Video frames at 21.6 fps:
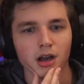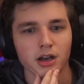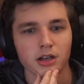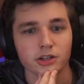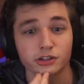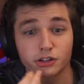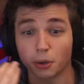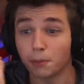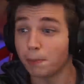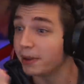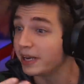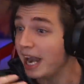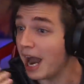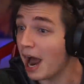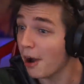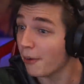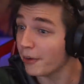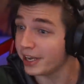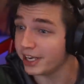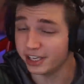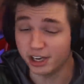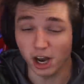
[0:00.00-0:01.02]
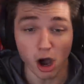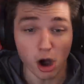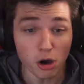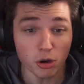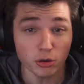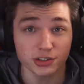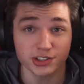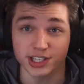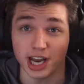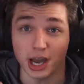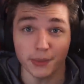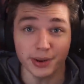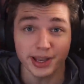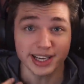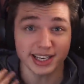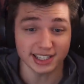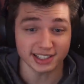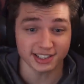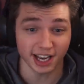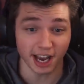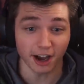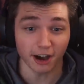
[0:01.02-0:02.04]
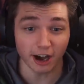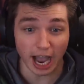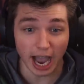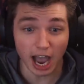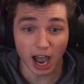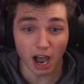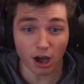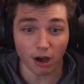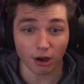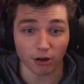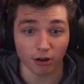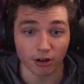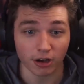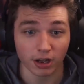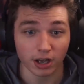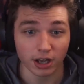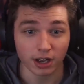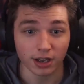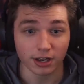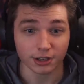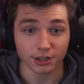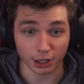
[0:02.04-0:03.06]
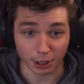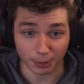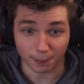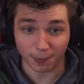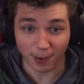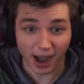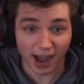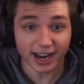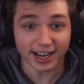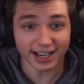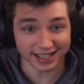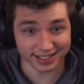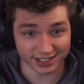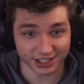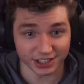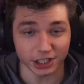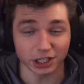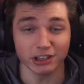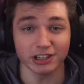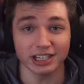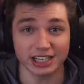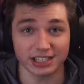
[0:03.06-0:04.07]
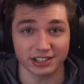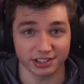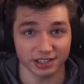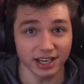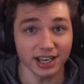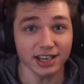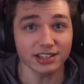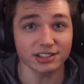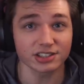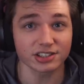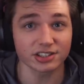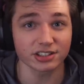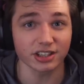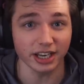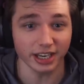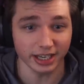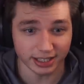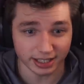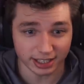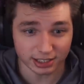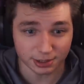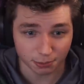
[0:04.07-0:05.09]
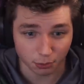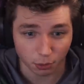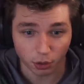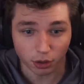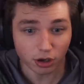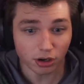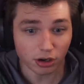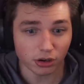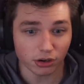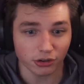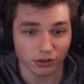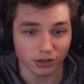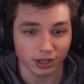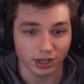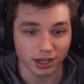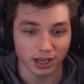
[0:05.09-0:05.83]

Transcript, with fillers: So, but now he knows. Now he can tell Al. Your body still exists in this world.